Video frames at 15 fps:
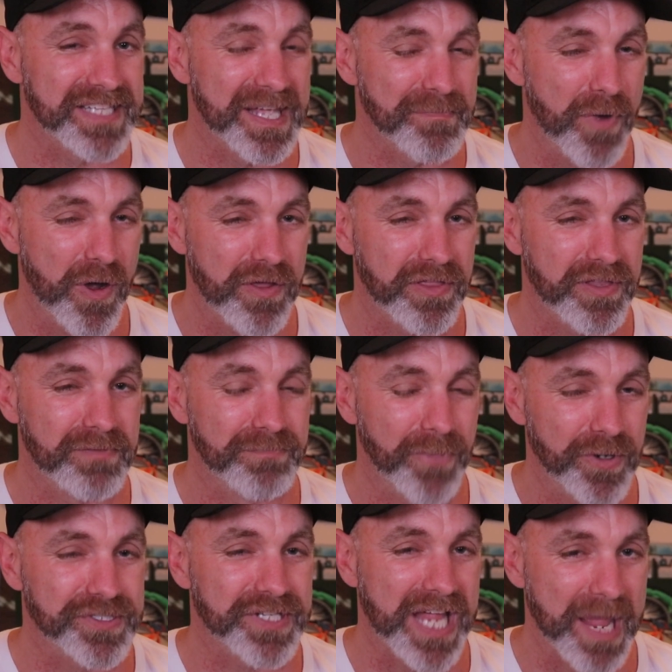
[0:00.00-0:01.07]
is their
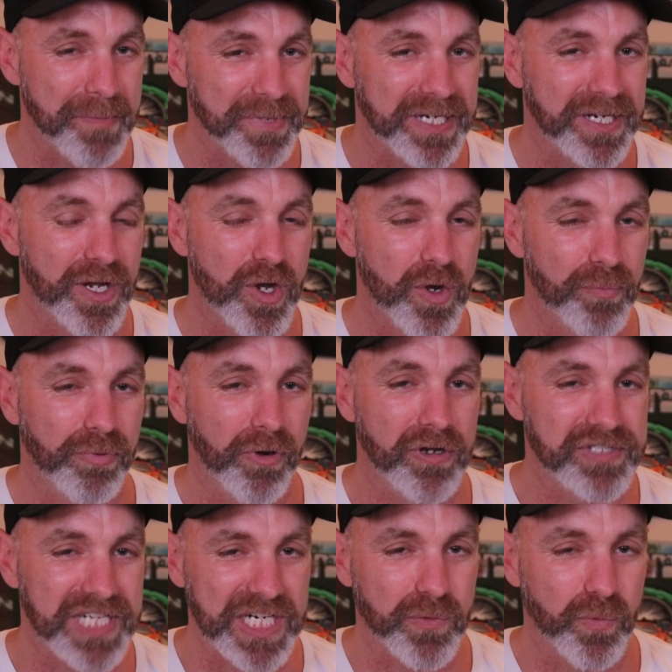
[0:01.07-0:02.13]
most epic
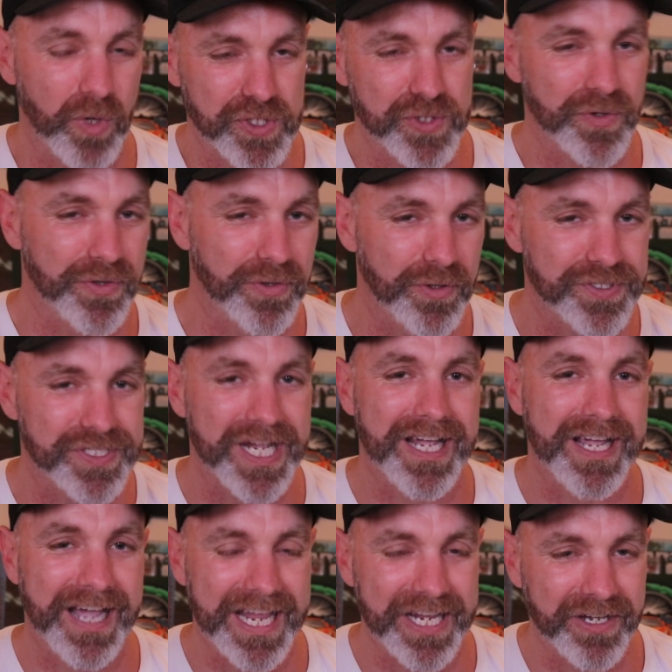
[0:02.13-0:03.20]
project. What's your thoughts?
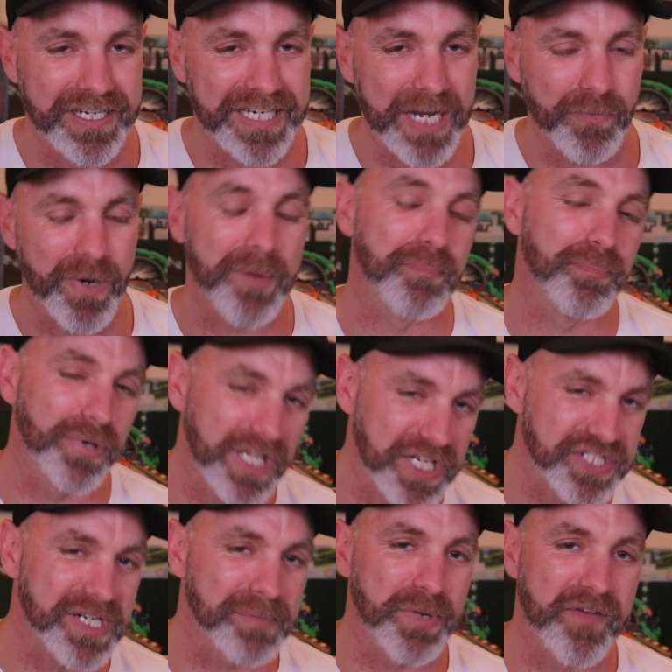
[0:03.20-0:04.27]
Are you going to get one?
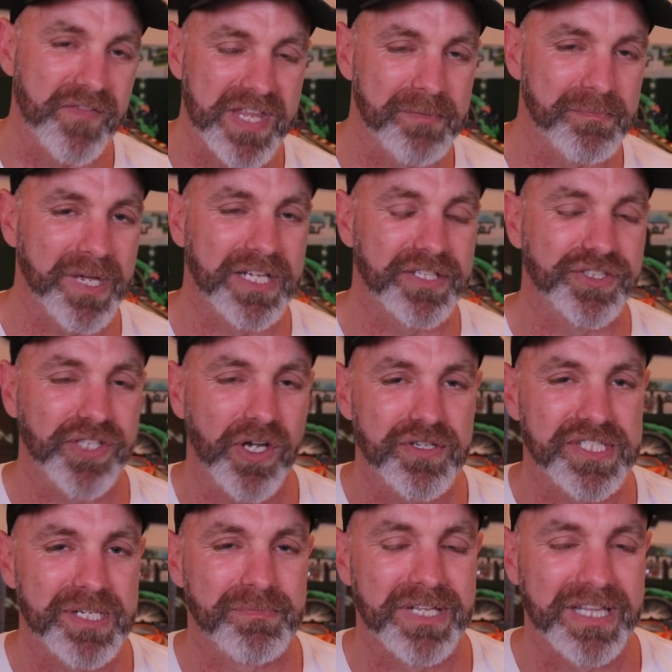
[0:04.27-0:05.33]
Please jump over them and show
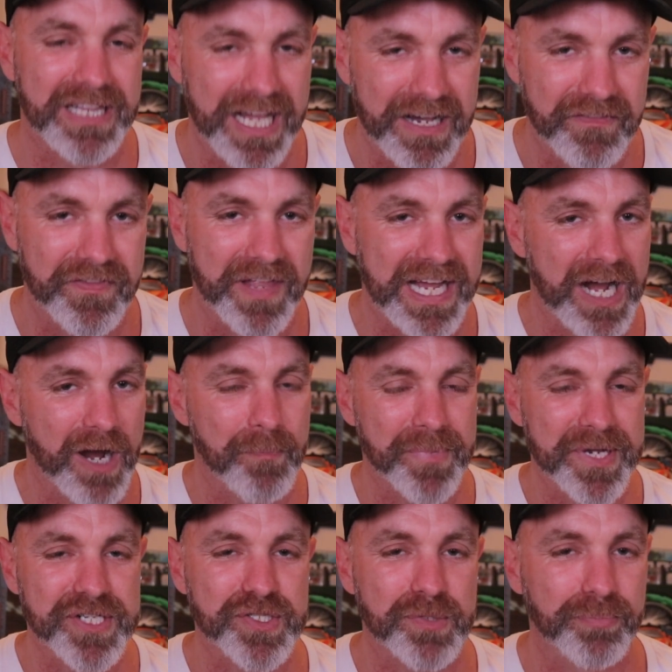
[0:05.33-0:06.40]
some love. They are a
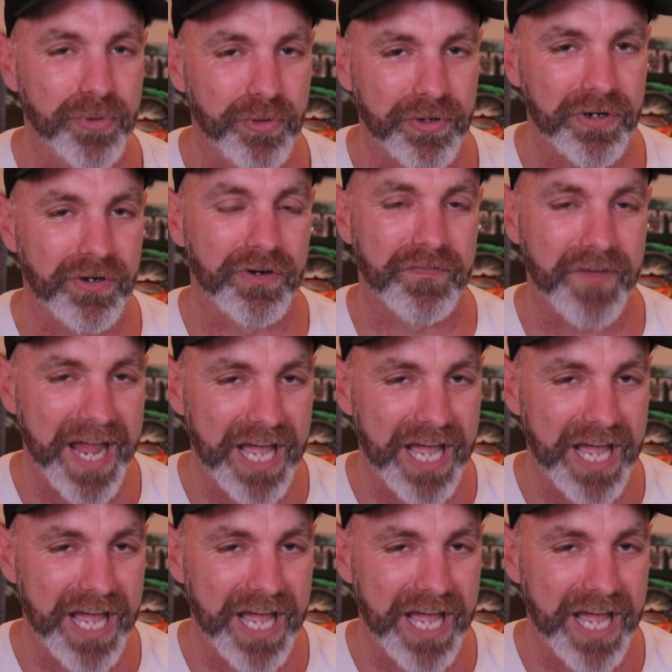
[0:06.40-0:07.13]
big supporter of